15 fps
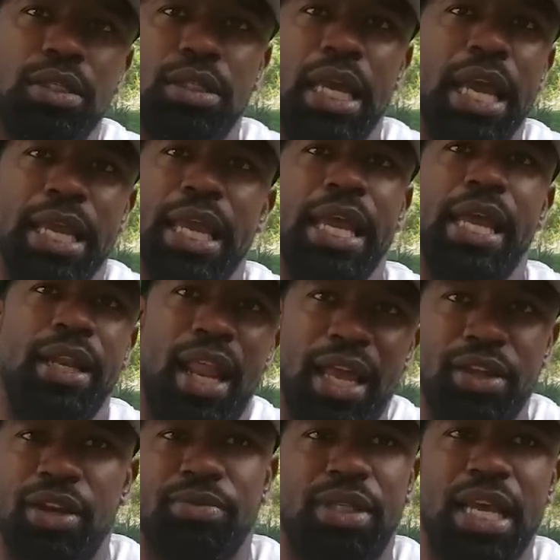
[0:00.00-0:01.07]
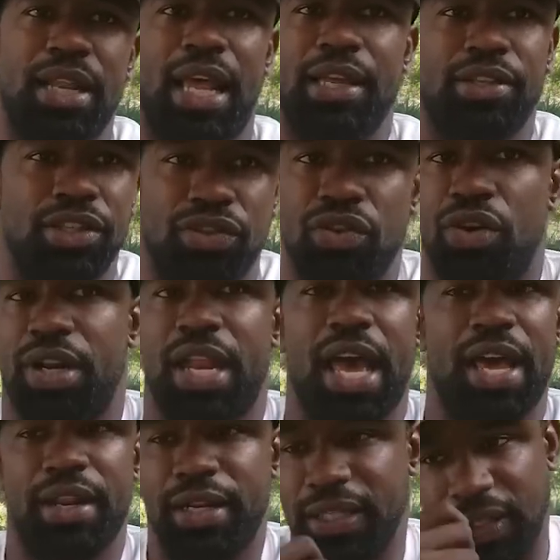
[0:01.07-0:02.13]
Yeah. Like, you know what I'm saying? Like, just going
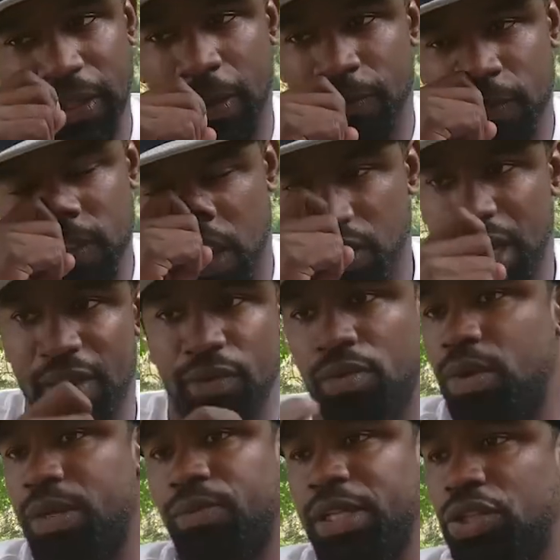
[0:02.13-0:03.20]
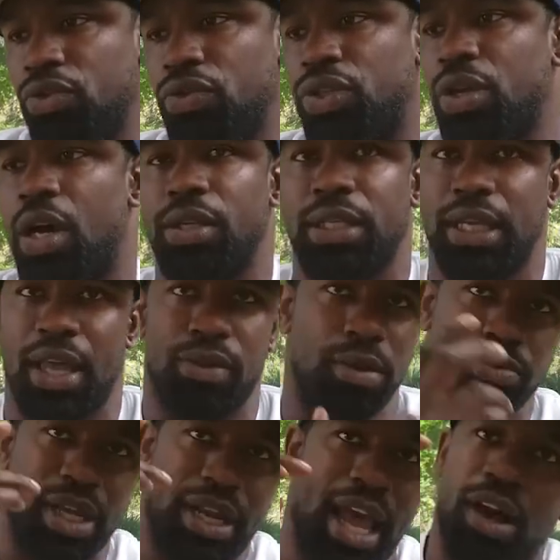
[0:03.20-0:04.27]
at it and stuff. You know, even when we do songs together,
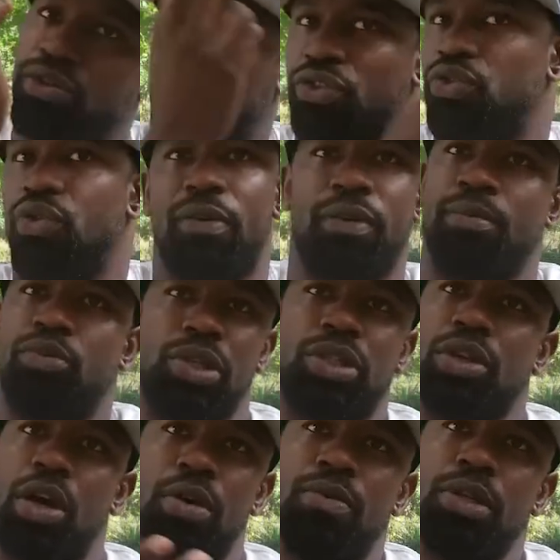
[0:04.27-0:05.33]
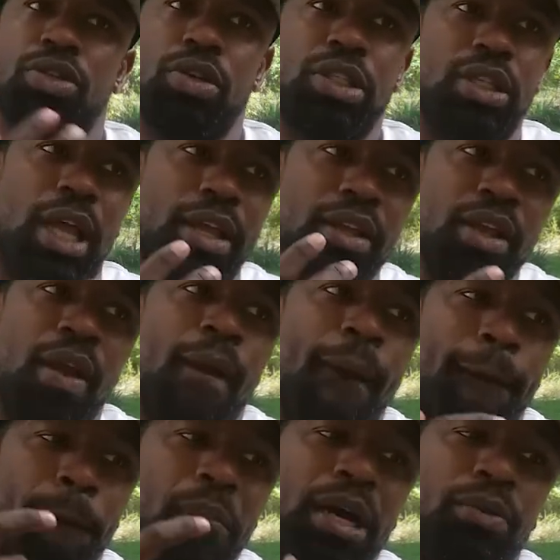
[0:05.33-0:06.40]
I'm trying to outdo whoever I'm on a song with. So it's like,
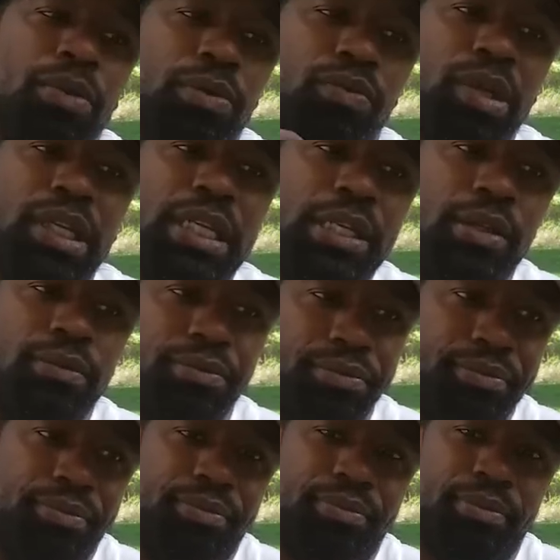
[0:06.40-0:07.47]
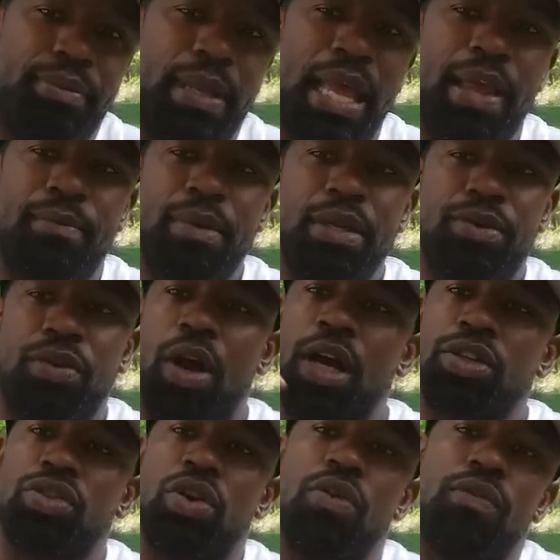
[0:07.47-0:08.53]
but what really had me
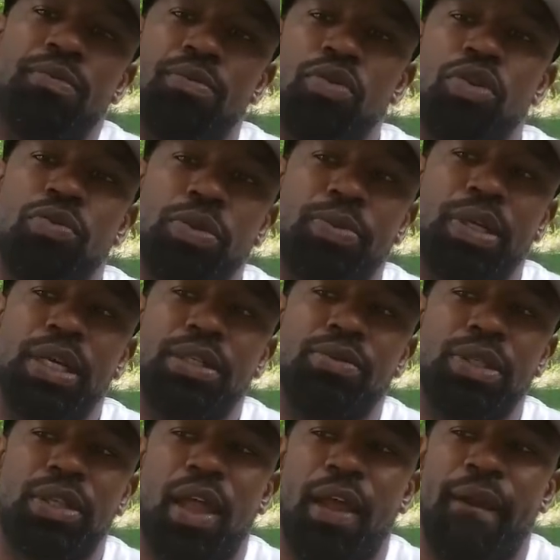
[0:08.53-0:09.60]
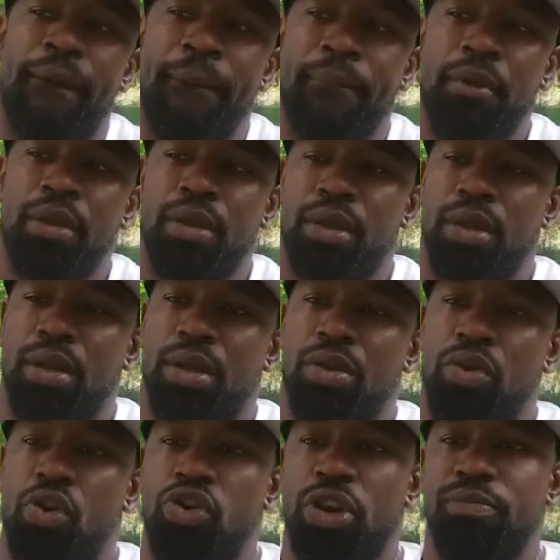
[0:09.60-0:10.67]
cross over more was because it was like,
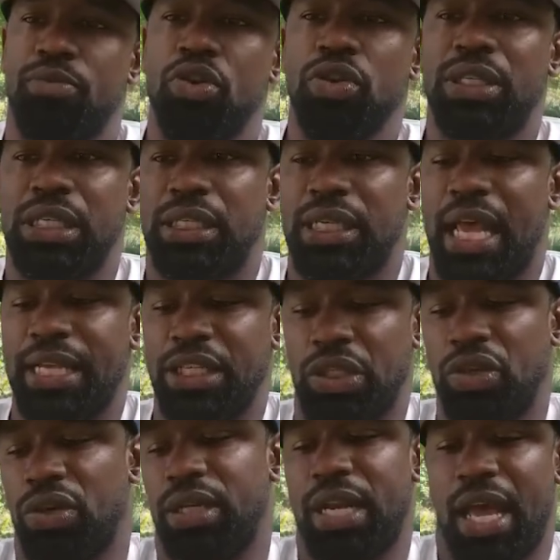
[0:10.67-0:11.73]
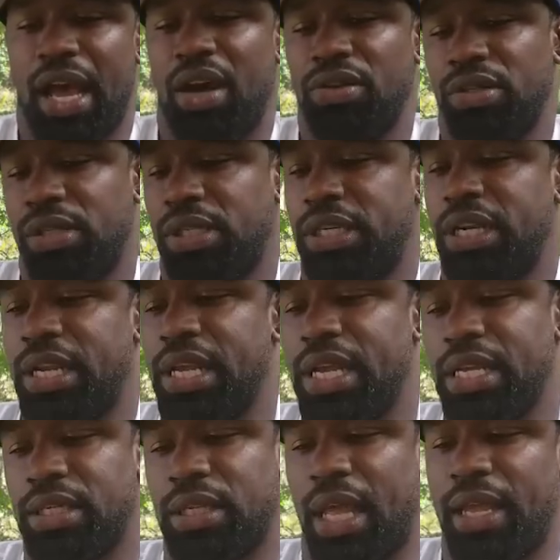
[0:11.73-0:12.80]
on the music side, just looking at how shit
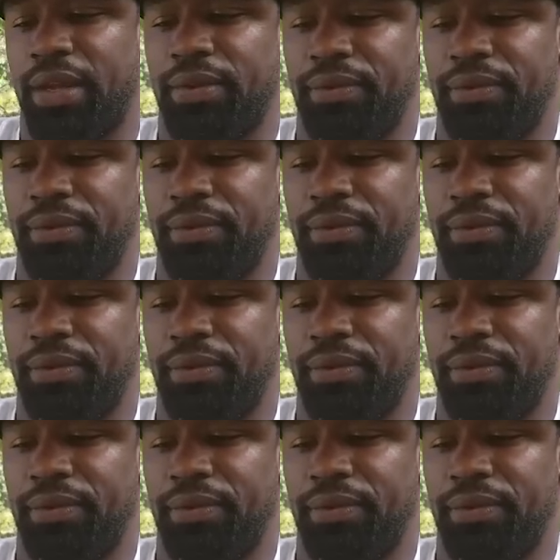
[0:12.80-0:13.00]
is, like,